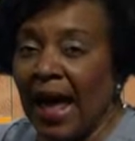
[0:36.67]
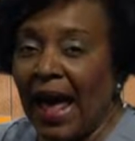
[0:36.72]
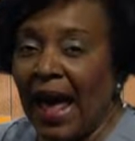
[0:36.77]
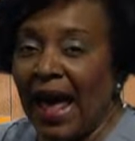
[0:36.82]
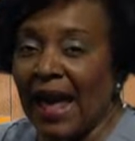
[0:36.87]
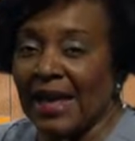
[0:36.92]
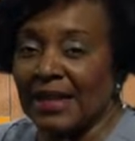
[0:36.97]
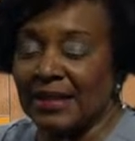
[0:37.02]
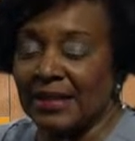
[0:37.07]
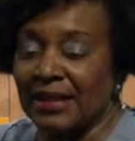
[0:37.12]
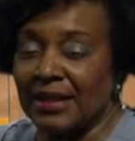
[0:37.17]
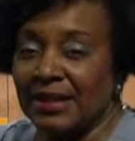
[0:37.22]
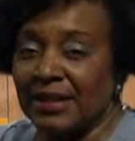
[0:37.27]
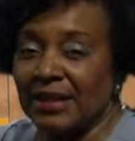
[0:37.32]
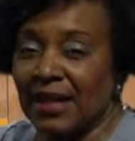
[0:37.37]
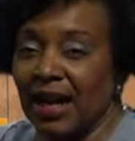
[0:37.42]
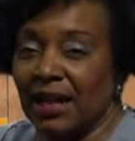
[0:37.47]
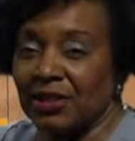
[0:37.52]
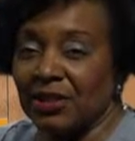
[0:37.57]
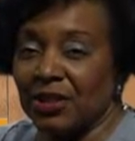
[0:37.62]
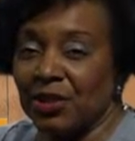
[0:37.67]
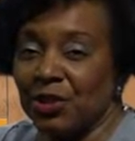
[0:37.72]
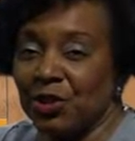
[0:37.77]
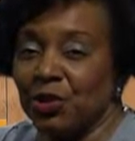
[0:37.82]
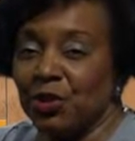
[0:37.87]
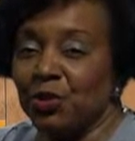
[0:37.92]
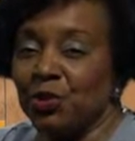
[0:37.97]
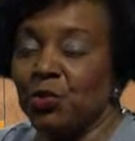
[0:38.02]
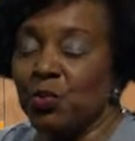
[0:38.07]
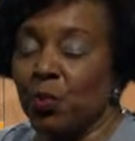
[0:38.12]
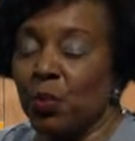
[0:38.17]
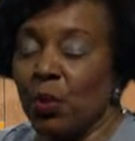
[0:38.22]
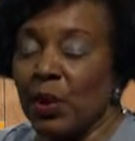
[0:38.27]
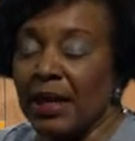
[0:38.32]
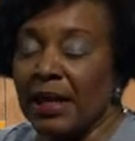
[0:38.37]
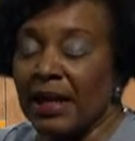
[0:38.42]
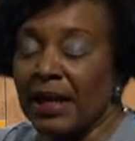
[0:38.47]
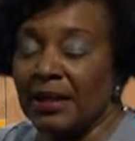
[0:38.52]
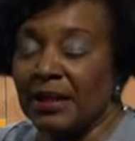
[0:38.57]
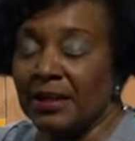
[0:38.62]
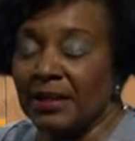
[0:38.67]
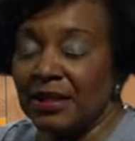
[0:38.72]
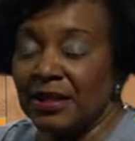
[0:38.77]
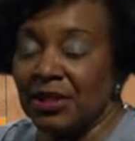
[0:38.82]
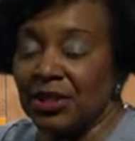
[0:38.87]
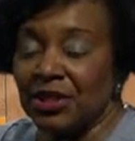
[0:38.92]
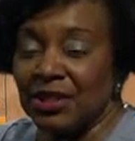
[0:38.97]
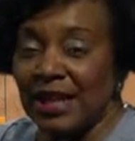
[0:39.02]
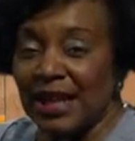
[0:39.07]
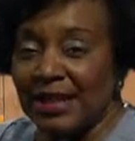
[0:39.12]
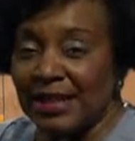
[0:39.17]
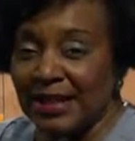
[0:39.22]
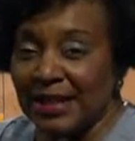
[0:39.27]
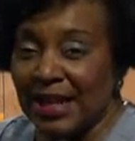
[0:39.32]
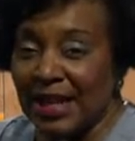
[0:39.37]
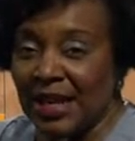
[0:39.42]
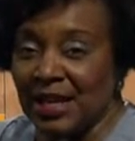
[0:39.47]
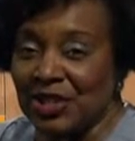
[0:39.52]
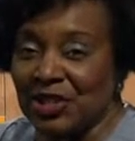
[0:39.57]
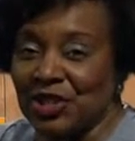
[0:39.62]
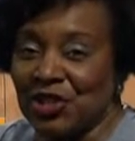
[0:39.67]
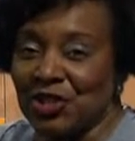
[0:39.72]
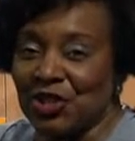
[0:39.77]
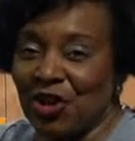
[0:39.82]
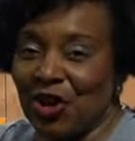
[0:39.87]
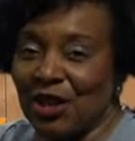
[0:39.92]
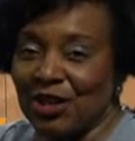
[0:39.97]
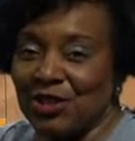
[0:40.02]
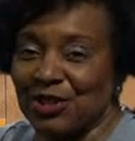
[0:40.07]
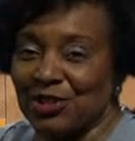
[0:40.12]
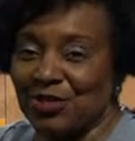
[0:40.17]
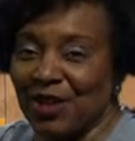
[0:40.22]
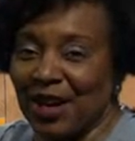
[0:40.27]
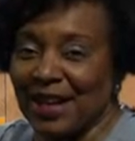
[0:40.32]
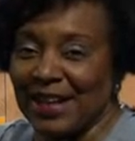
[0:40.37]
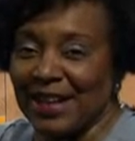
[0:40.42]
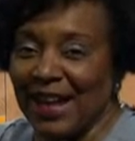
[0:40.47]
as the Delta News Weekend Edition at 10 starts right